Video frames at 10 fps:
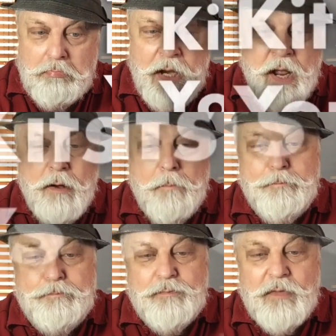Now,
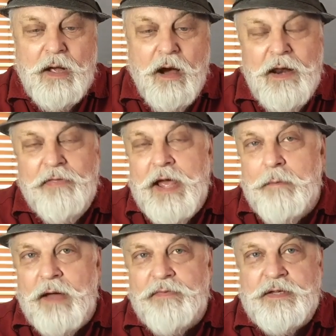I had to think
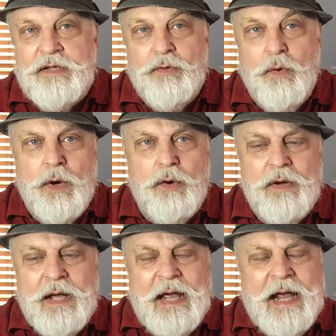about this and I thought,
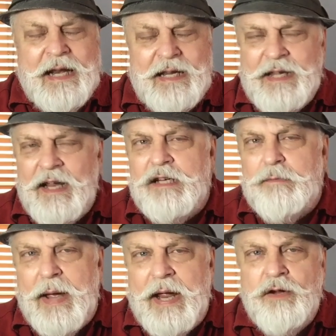well, it is going to
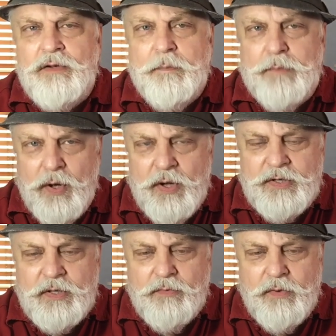depend on the
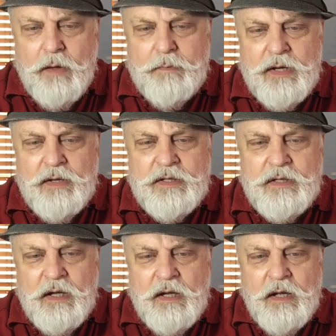person, right?
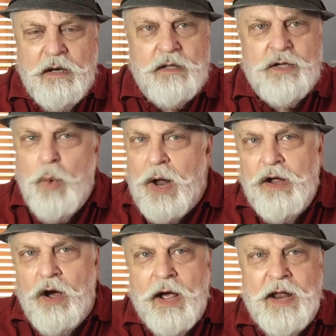Because like, there's one
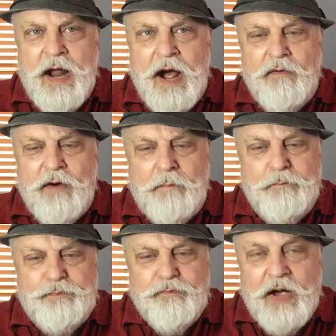guy in our
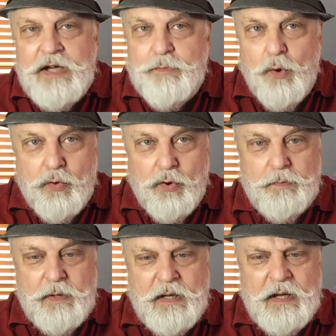Facebook
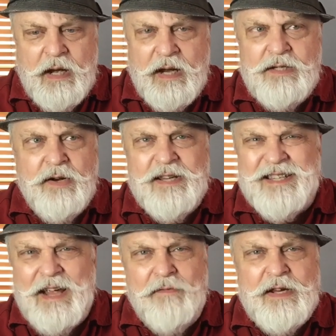group, and he's on his
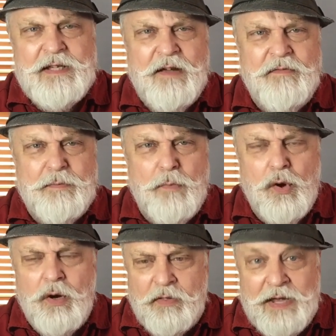77th
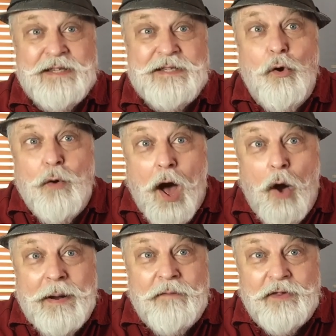model. I think he's still
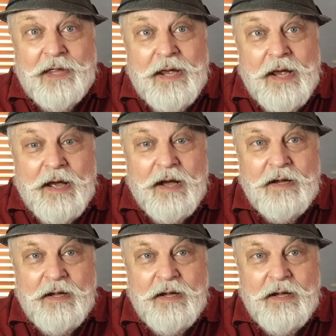going for the year.